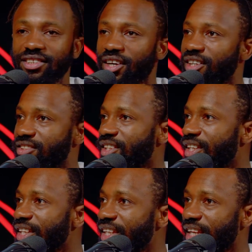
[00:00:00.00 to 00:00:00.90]
Starts
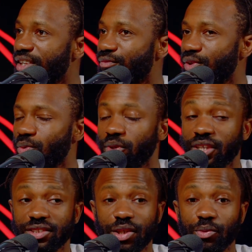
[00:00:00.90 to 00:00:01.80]
in a few
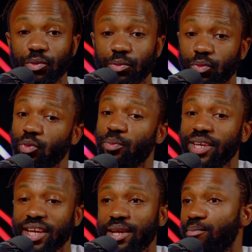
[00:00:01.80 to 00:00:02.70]
weeks. So we'll
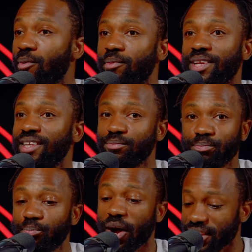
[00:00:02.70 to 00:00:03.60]
be here probably
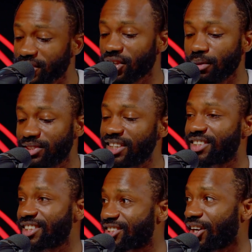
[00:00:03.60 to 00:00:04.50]
by the time
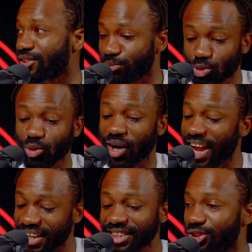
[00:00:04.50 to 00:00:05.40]
testing starts. I'm sure
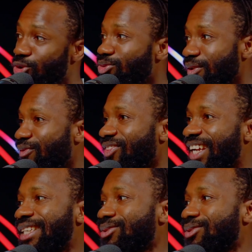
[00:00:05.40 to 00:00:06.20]
at least 2 different things.